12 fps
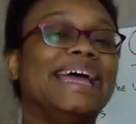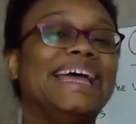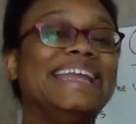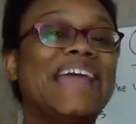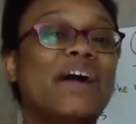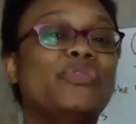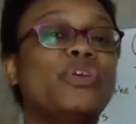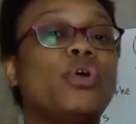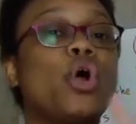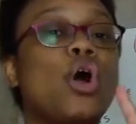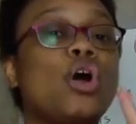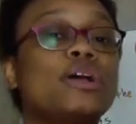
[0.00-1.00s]
Now, there
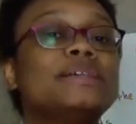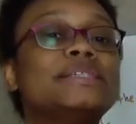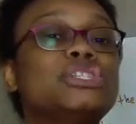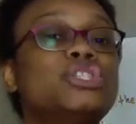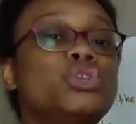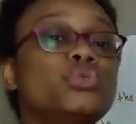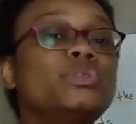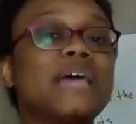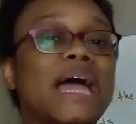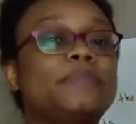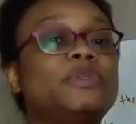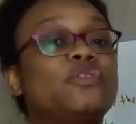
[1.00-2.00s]
are 2
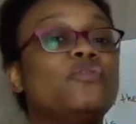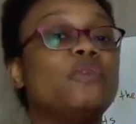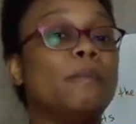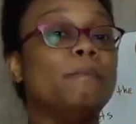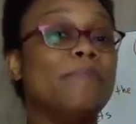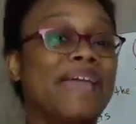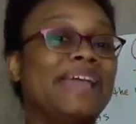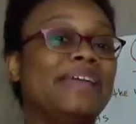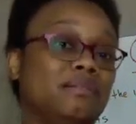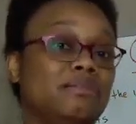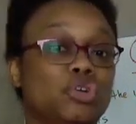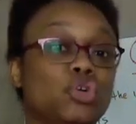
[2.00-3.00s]
types of
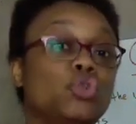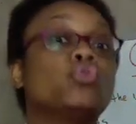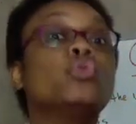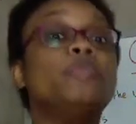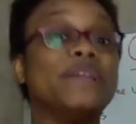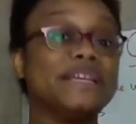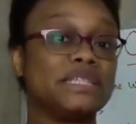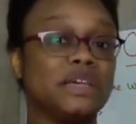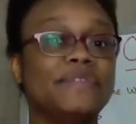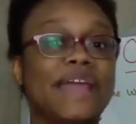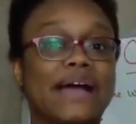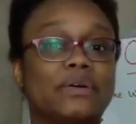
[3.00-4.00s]
main groupings of
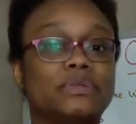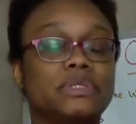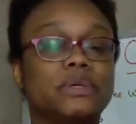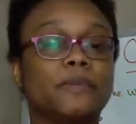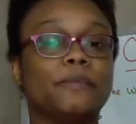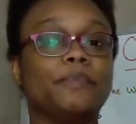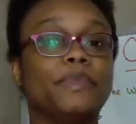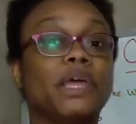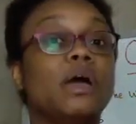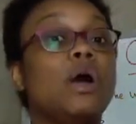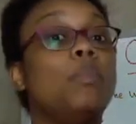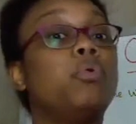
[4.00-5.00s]
nouns:
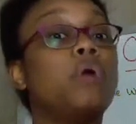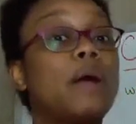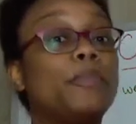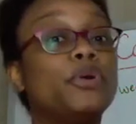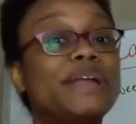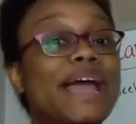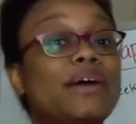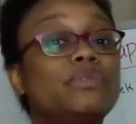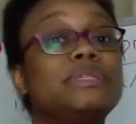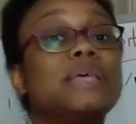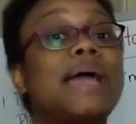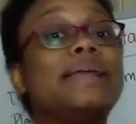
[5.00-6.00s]
proper
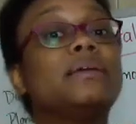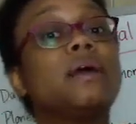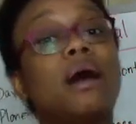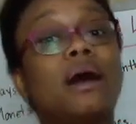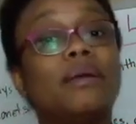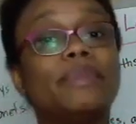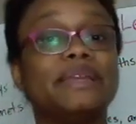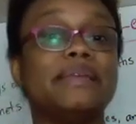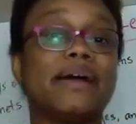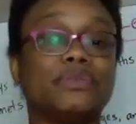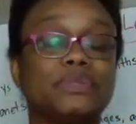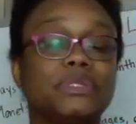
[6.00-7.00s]
nouns and common
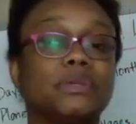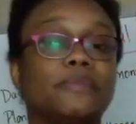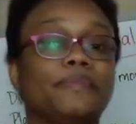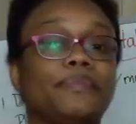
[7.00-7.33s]
nouns.